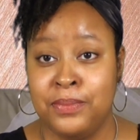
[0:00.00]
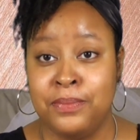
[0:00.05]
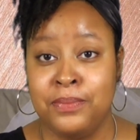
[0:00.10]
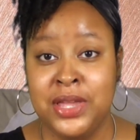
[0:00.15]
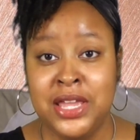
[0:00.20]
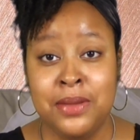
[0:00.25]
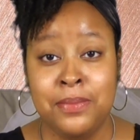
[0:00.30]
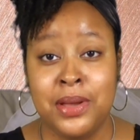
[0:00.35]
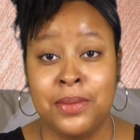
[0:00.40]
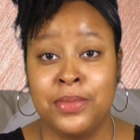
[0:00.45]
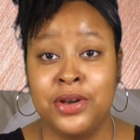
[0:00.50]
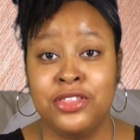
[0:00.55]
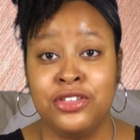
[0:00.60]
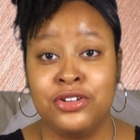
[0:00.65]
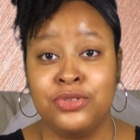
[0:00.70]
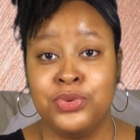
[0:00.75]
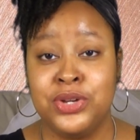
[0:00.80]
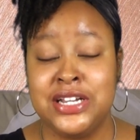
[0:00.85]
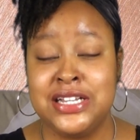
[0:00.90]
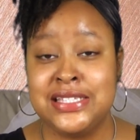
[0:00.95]
me and my
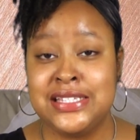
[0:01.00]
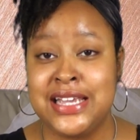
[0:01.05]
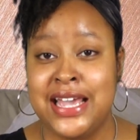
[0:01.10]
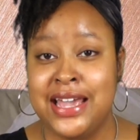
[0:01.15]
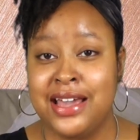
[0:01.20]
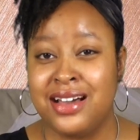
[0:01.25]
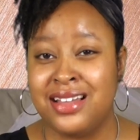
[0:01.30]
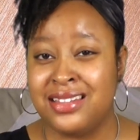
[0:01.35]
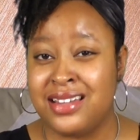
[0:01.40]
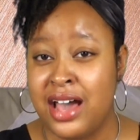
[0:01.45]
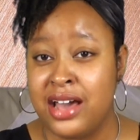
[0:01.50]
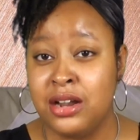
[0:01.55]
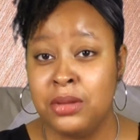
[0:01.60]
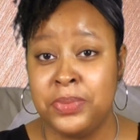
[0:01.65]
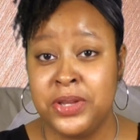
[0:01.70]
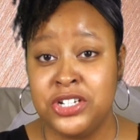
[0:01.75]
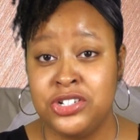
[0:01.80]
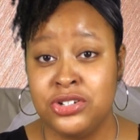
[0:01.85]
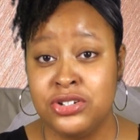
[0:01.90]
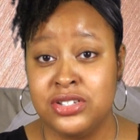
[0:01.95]
mother, we didn't take a lot
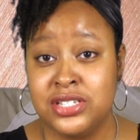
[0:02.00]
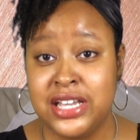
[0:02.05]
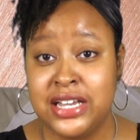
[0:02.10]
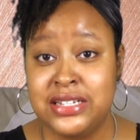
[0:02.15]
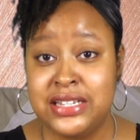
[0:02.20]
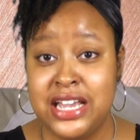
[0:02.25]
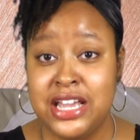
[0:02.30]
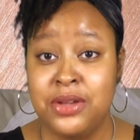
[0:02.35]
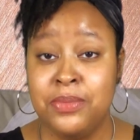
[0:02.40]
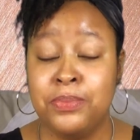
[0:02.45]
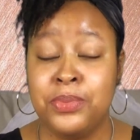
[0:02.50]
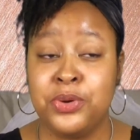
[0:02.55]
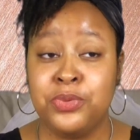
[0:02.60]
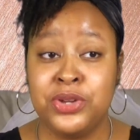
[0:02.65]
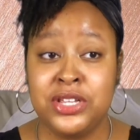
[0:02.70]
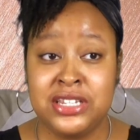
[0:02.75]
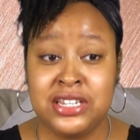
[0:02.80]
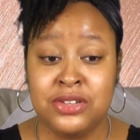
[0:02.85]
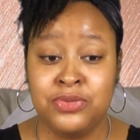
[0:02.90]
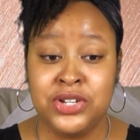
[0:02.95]
of pictures that day, but
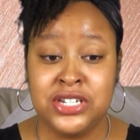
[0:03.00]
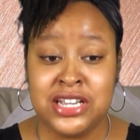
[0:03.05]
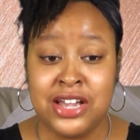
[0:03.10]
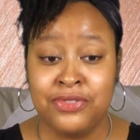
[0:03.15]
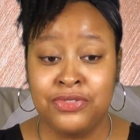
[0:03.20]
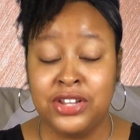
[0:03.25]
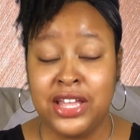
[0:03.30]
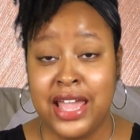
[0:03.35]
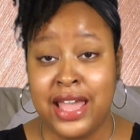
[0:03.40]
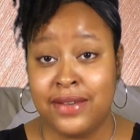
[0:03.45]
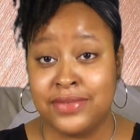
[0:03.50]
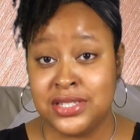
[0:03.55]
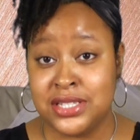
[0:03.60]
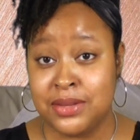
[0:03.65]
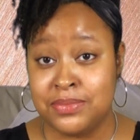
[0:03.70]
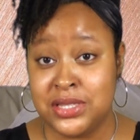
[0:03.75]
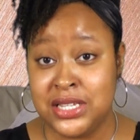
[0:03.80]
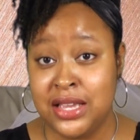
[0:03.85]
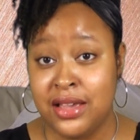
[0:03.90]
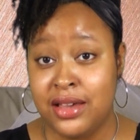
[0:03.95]
we definitely have
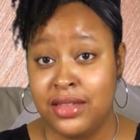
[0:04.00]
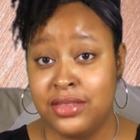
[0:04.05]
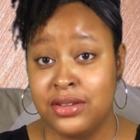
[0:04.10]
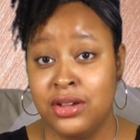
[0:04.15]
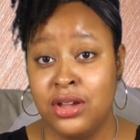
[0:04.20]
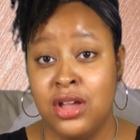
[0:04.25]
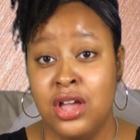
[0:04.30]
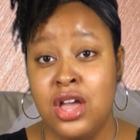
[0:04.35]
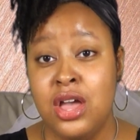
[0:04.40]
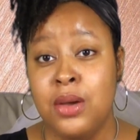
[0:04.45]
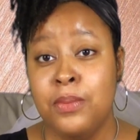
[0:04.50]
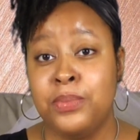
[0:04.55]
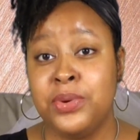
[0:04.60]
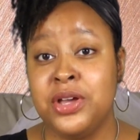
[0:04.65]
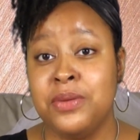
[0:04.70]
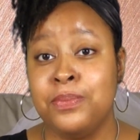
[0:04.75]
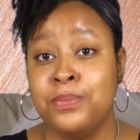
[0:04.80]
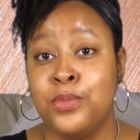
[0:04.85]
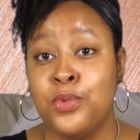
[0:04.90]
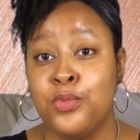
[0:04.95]
some together.
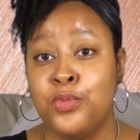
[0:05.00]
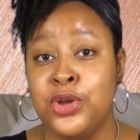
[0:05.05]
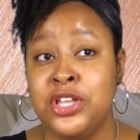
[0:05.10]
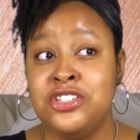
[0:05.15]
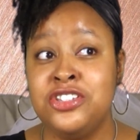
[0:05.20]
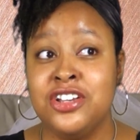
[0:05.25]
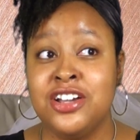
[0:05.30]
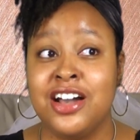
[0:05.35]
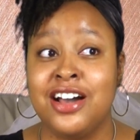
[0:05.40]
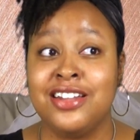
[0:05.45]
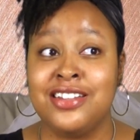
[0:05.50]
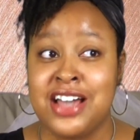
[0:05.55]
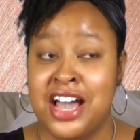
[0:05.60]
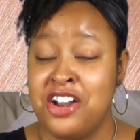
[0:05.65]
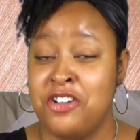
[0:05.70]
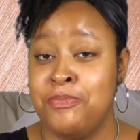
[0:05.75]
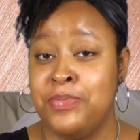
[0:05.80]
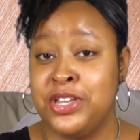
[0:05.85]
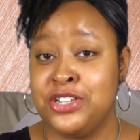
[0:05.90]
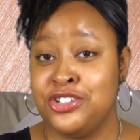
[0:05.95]
But we took a
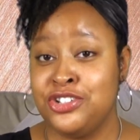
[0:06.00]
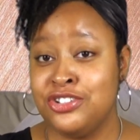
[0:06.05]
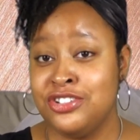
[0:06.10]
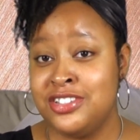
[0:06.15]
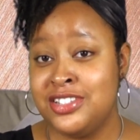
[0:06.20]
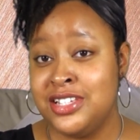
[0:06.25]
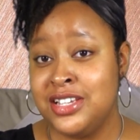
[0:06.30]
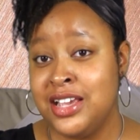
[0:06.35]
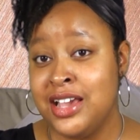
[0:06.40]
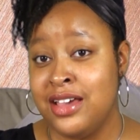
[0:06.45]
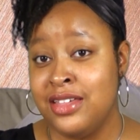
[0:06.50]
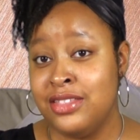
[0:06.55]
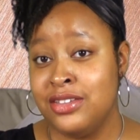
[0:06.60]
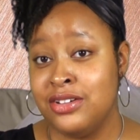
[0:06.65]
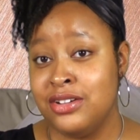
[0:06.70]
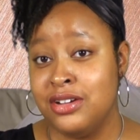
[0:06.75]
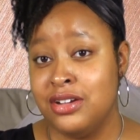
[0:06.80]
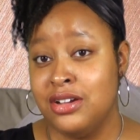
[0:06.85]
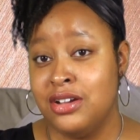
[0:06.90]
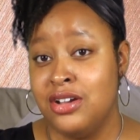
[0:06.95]
lot of pictures
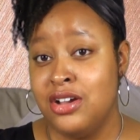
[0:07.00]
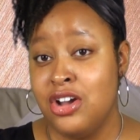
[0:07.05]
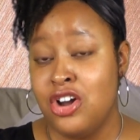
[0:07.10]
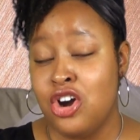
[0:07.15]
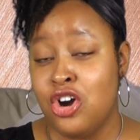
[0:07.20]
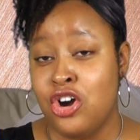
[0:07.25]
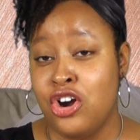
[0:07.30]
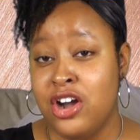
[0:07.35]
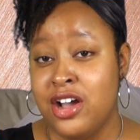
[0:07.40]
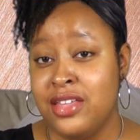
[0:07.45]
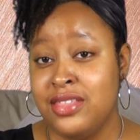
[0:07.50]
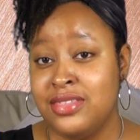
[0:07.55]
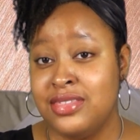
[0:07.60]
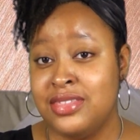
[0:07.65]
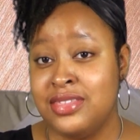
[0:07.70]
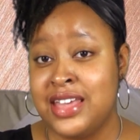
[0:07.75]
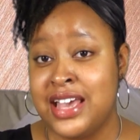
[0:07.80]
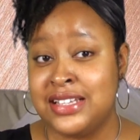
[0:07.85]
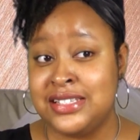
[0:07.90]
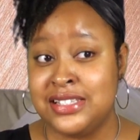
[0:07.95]
together on
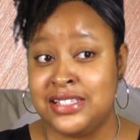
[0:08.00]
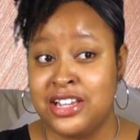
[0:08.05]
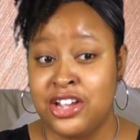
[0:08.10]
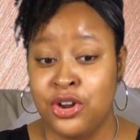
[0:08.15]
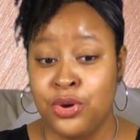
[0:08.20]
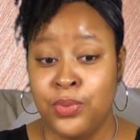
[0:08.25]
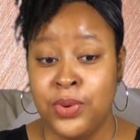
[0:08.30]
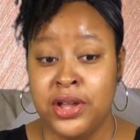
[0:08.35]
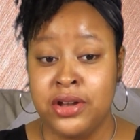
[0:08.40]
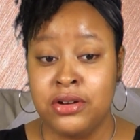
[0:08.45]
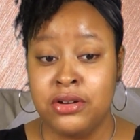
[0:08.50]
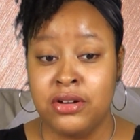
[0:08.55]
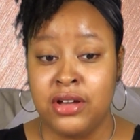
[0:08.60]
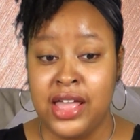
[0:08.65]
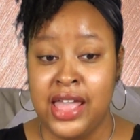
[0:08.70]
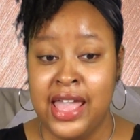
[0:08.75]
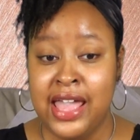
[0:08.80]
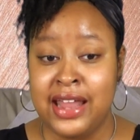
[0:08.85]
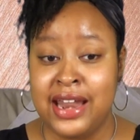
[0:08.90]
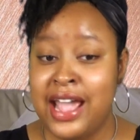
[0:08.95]
that stairwell,
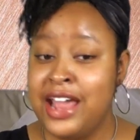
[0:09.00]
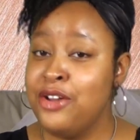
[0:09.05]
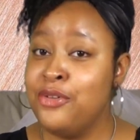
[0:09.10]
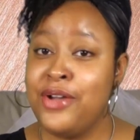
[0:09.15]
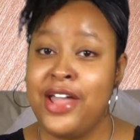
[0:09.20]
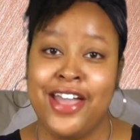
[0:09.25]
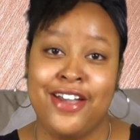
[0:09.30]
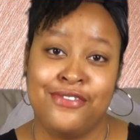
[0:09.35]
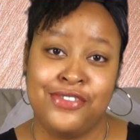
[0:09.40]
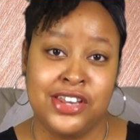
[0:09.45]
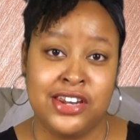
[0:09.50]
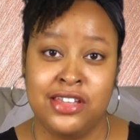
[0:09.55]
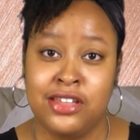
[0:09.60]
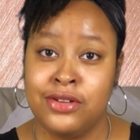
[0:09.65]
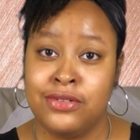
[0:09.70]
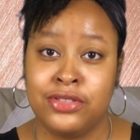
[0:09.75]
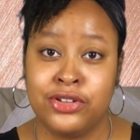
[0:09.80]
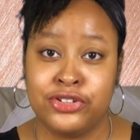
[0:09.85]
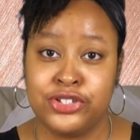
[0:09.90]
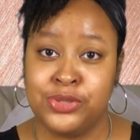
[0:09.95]
and I don't have
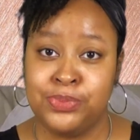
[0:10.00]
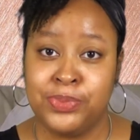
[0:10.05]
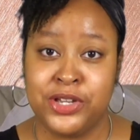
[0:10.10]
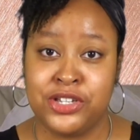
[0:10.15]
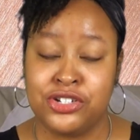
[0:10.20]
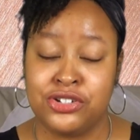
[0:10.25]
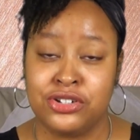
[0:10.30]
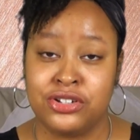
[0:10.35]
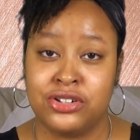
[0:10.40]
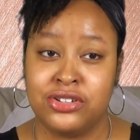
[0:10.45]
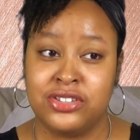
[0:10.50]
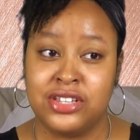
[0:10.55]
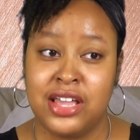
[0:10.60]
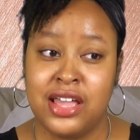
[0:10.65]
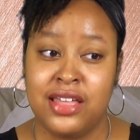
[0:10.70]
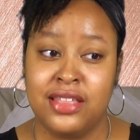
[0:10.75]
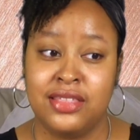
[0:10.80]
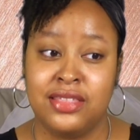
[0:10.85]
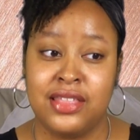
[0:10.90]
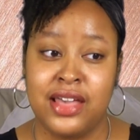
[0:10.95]
any of those pictures,
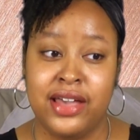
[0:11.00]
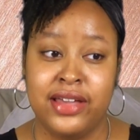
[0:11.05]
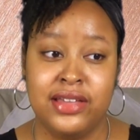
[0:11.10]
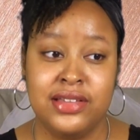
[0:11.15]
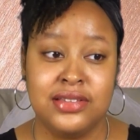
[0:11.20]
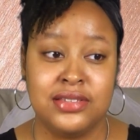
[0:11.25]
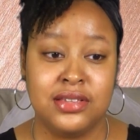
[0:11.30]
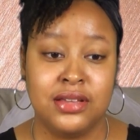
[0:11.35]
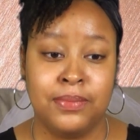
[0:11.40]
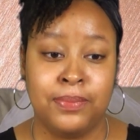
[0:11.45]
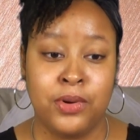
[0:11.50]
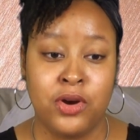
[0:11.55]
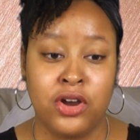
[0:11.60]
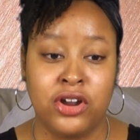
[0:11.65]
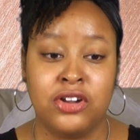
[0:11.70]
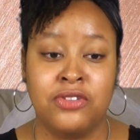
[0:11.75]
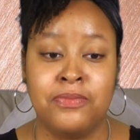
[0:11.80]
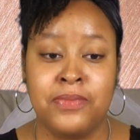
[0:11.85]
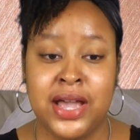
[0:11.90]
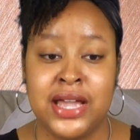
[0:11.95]
and that is a
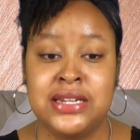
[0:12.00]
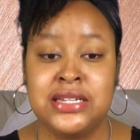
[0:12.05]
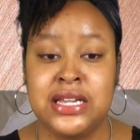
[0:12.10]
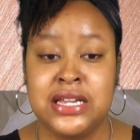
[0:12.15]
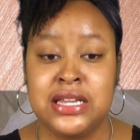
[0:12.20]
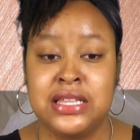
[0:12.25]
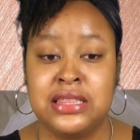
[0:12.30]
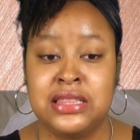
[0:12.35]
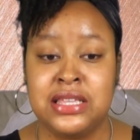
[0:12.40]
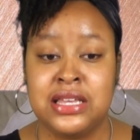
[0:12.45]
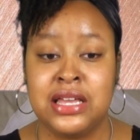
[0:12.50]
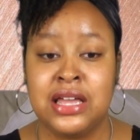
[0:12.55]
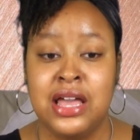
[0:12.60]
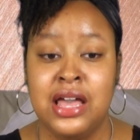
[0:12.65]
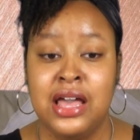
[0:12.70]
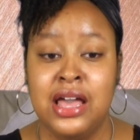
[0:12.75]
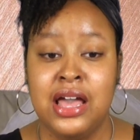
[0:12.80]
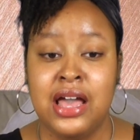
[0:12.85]
part of my day that